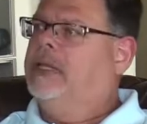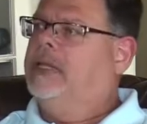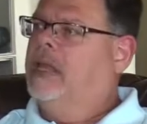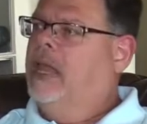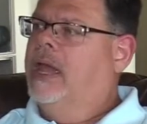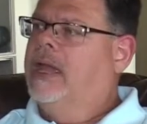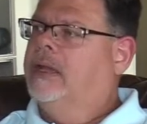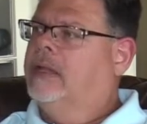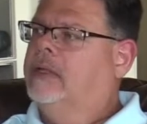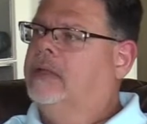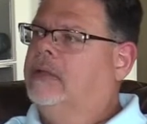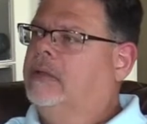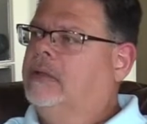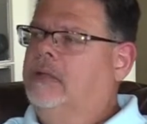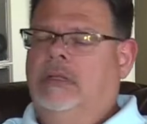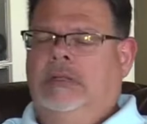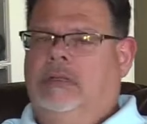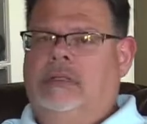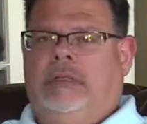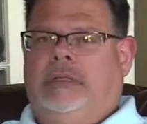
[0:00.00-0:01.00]
Like,
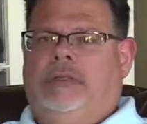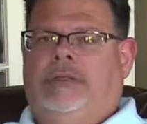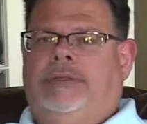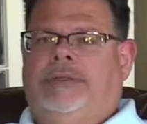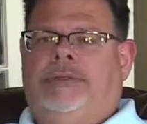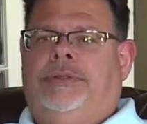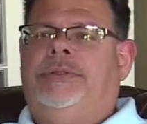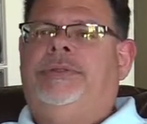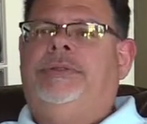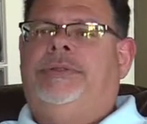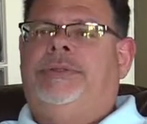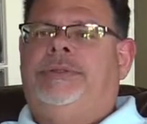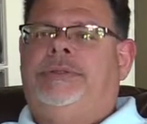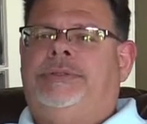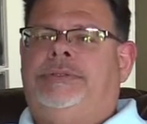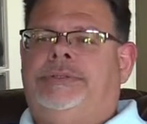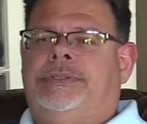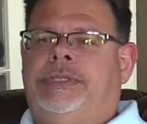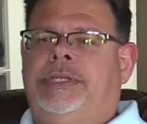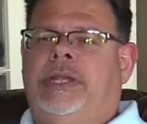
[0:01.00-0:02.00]

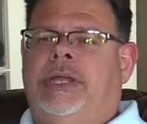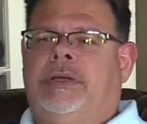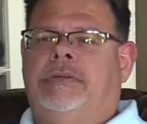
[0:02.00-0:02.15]
you know,